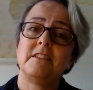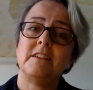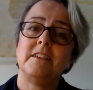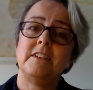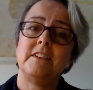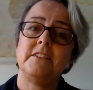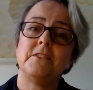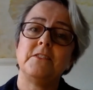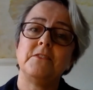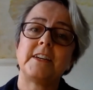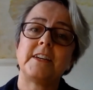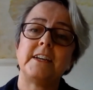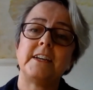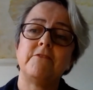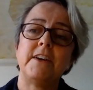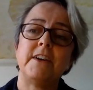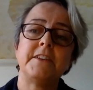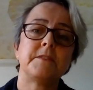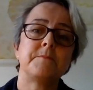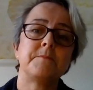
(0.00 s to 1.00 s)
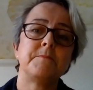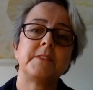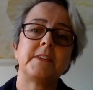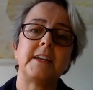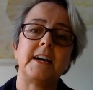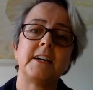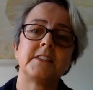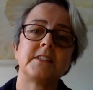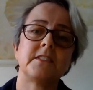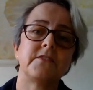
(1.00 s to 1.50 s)
Random
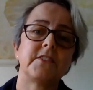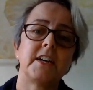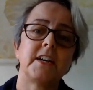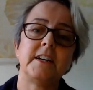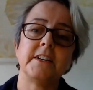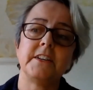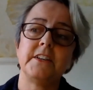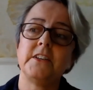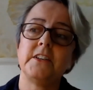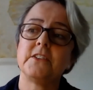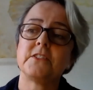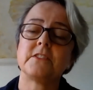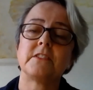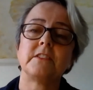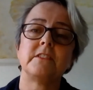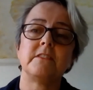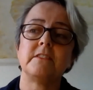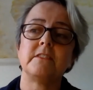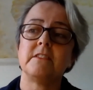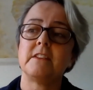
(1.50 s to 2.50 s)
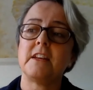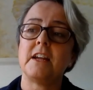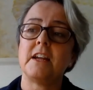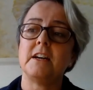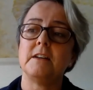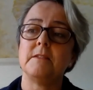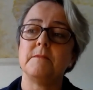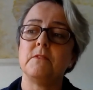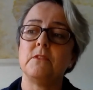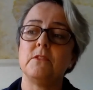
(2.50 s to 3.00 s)
acts of kindness and
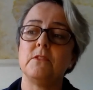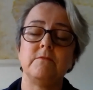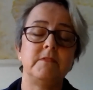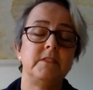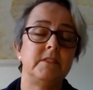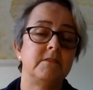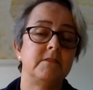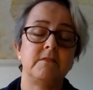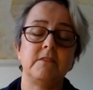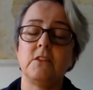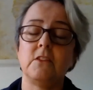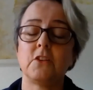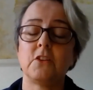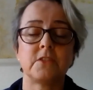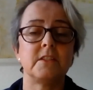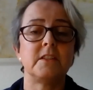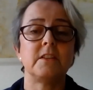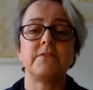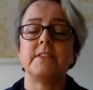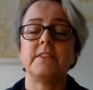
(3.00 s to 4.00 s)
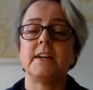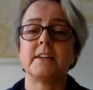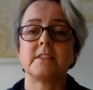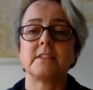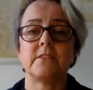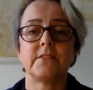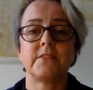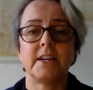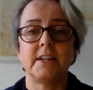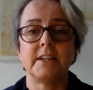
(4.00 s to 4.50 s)
lots of different acts
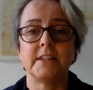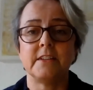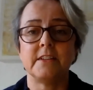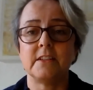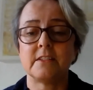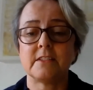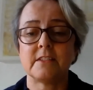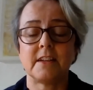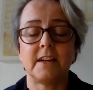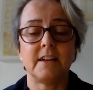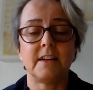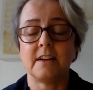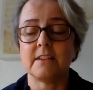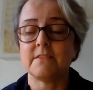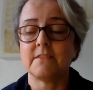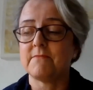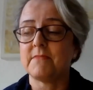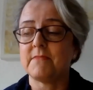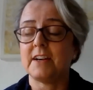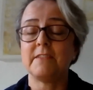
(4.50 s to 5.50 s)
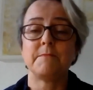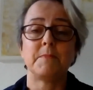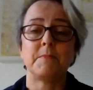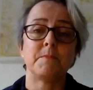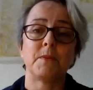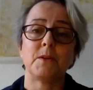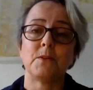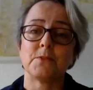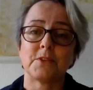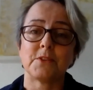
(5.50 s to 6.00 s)
of kindness I've been
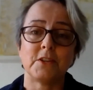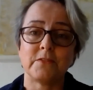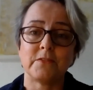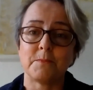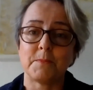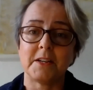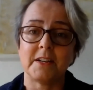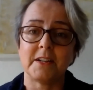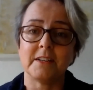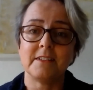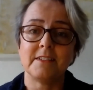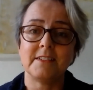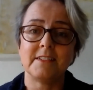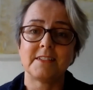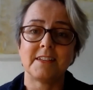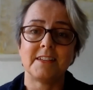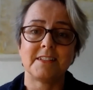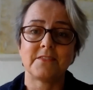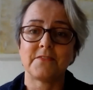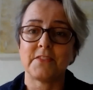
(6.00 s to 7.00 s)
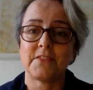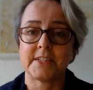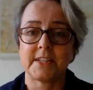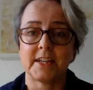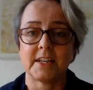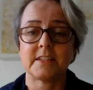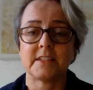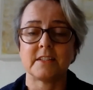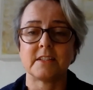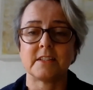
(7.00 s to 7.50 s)
bowled over by. It's
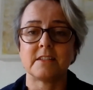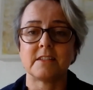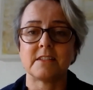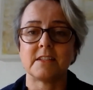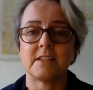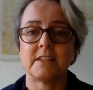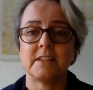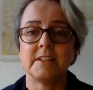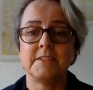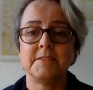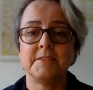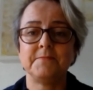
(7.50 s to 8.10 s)
fantastic to see.